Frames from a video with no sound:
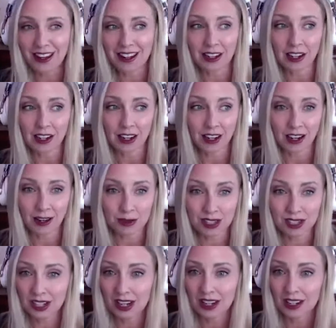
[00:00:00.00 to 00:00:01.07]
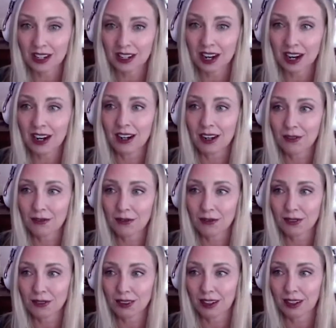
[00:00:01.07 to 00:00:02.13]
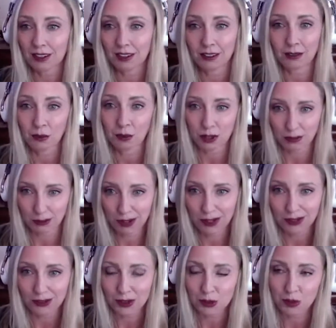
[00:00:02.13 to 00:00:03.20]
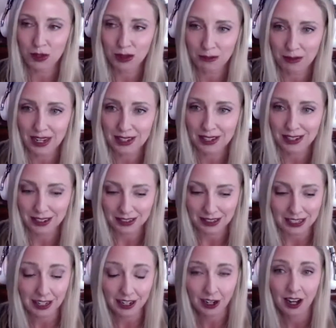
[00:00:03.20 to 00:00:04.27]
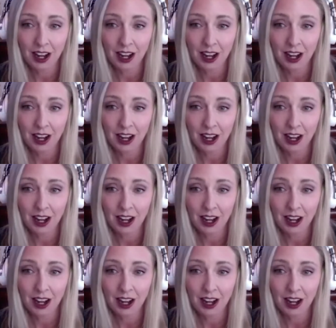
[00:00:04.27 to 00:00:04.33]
and I was taken care of, like with pills, with medicines. And